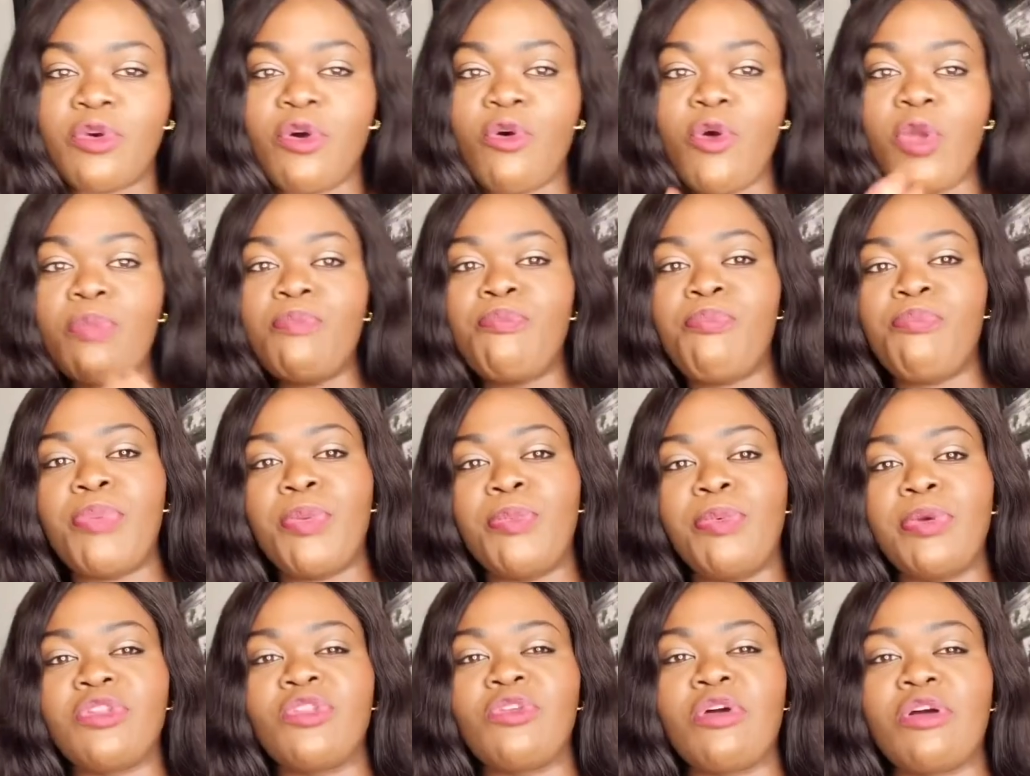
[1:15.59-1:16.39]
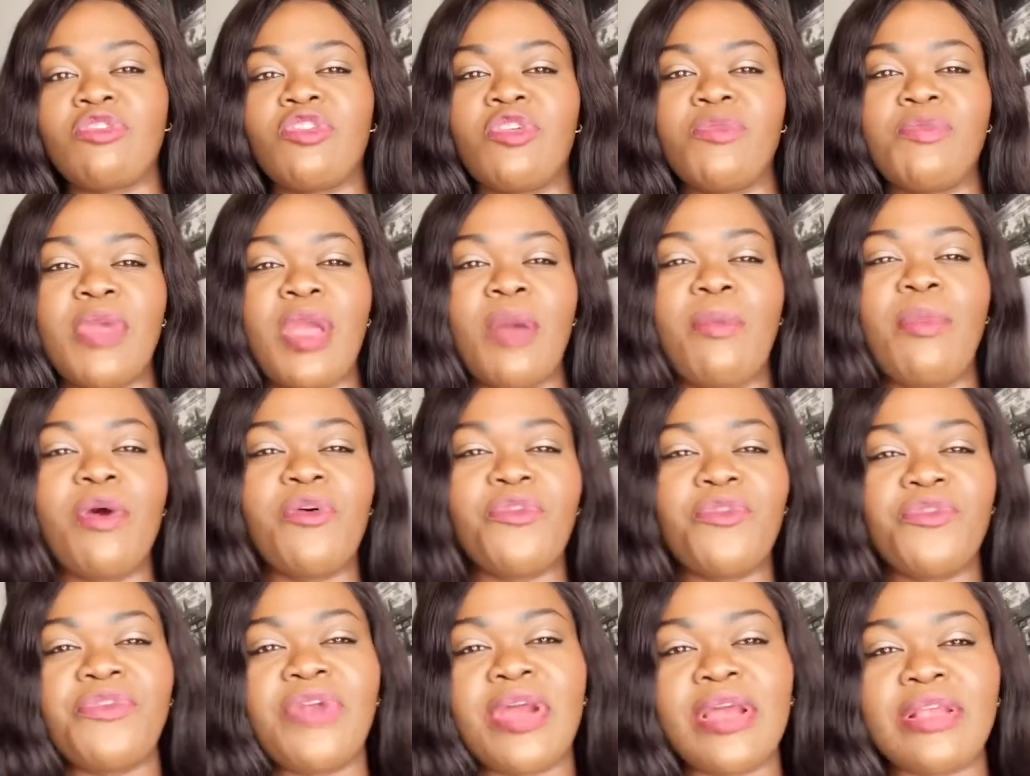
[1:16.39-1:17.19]
Going, people talk to me
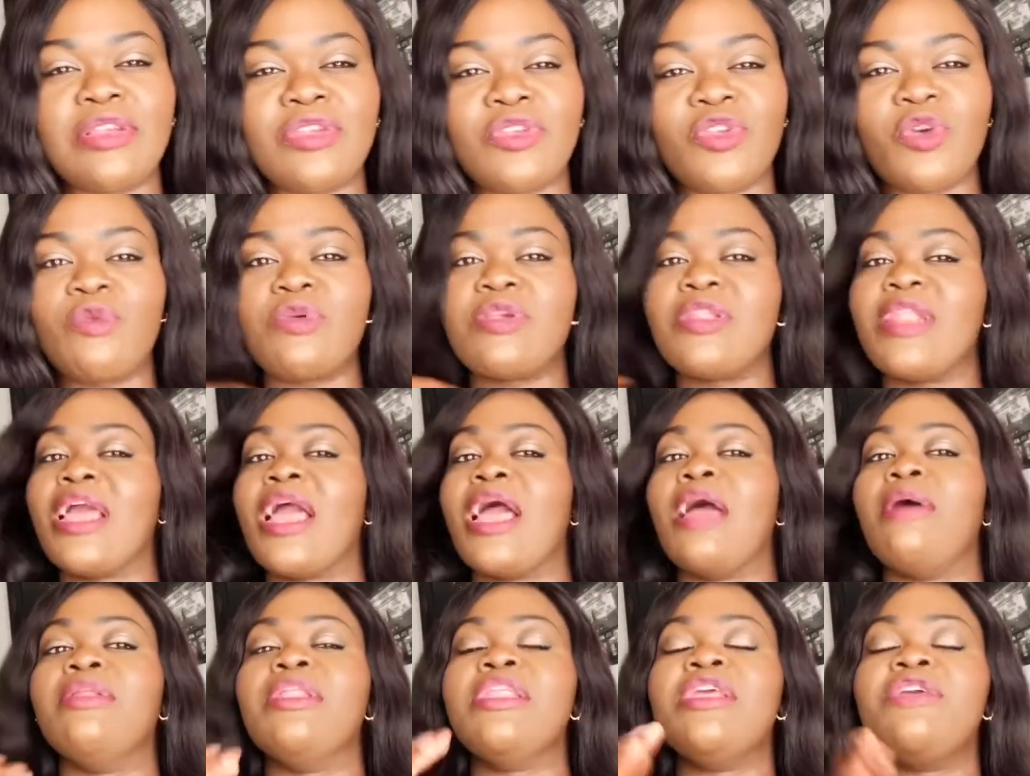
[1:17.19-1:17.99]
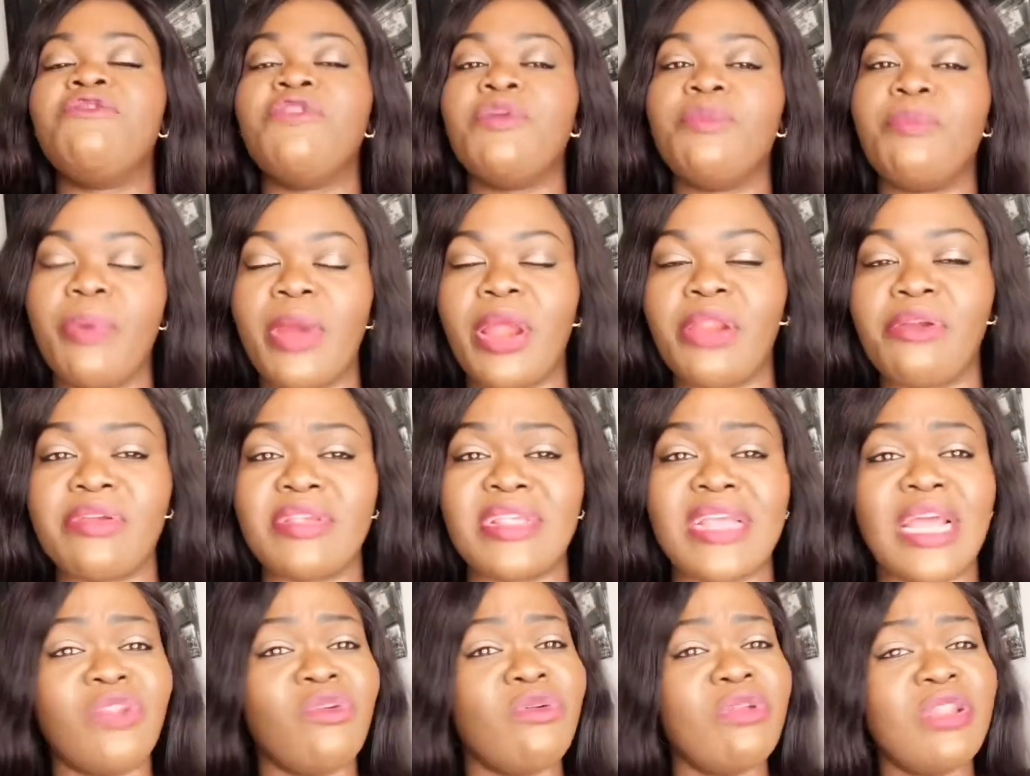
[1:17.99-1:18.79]
about France, it's always like, I live in
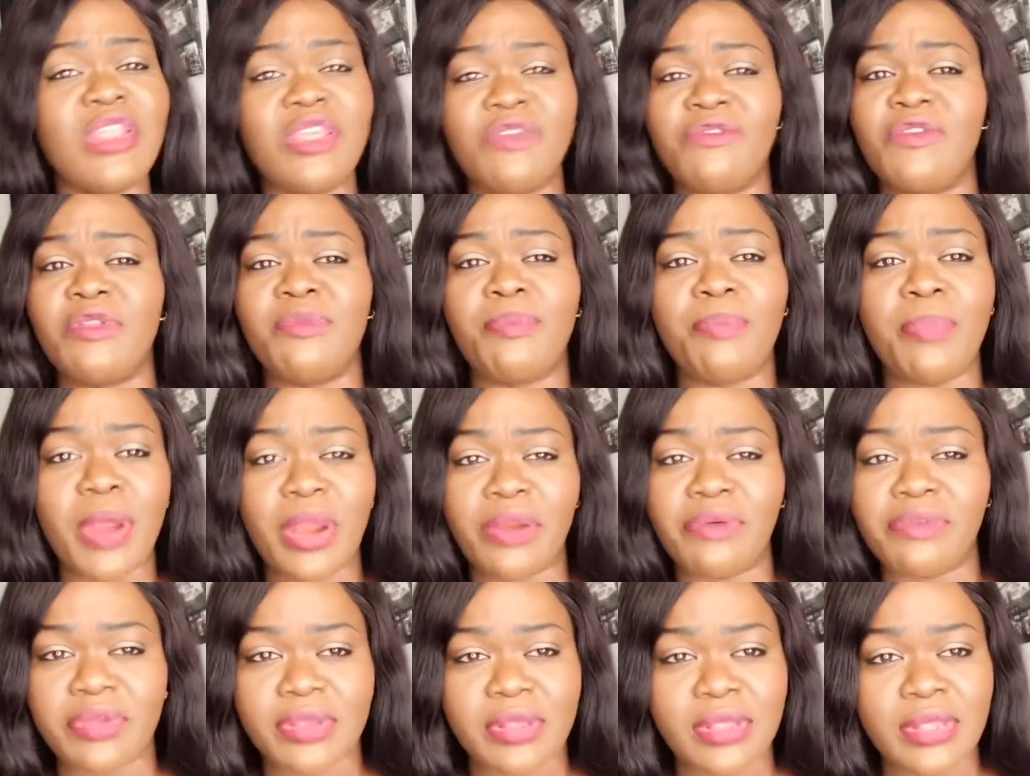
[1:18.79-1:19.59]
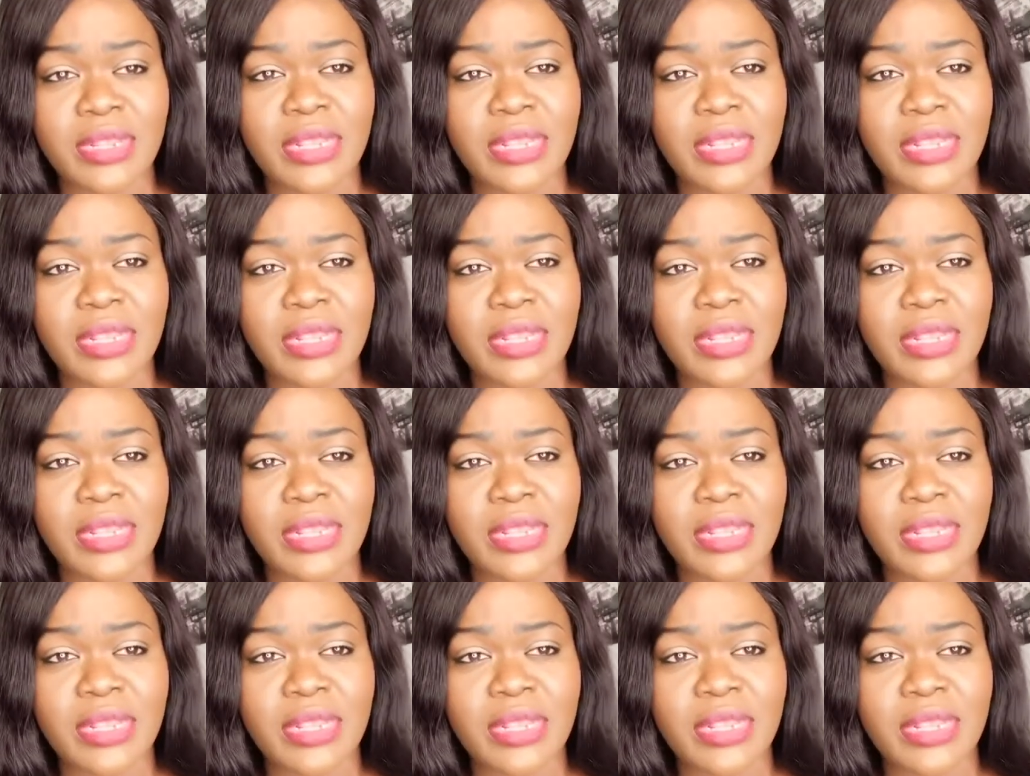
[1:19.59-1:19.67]
Paris. I don't live in Paris.